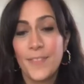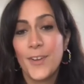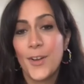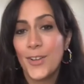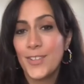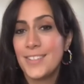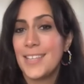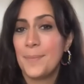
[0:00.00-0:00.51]
The
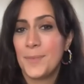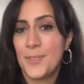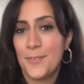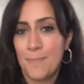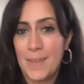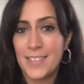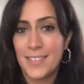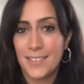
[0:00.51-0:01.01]
concept of
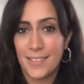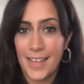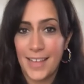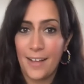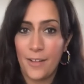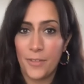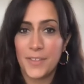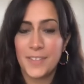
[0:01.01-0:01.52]
mental
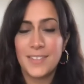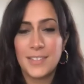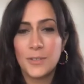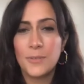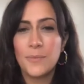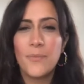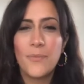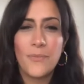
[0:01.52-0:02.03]
health is
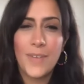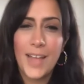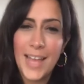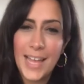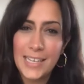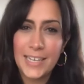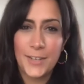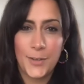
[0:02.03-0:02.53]
still
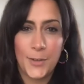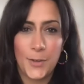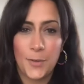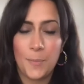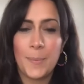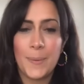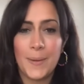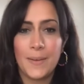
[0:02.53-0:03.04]
fairly
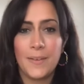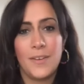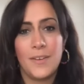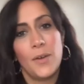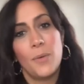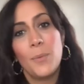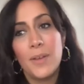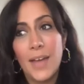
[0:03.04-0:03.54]
new, but you
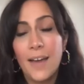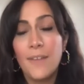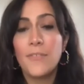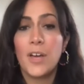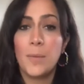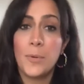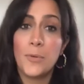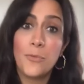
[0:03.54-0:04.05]
know, we have
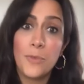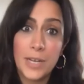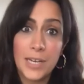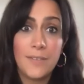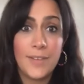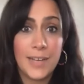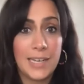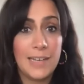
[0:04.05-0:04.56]
come a
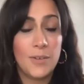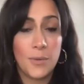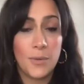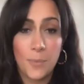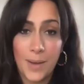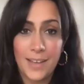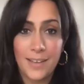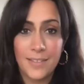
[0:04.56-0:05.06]
really, really long
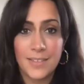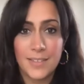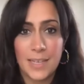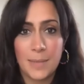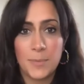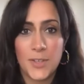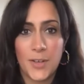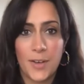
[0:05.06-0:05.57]
way at the
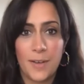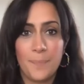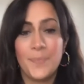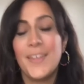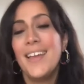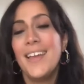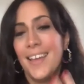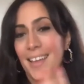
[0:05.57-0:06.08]
same time,
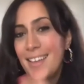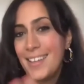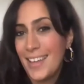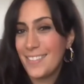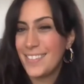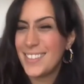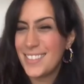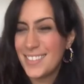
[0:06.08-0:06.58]

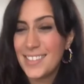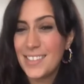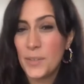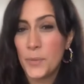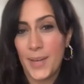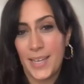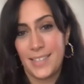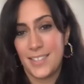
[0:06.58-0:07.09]
yet there's still
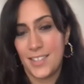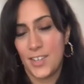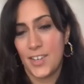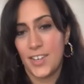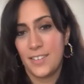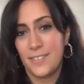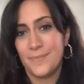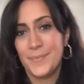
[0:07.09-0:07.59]
a way to
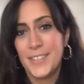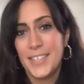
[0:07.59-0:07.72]
go.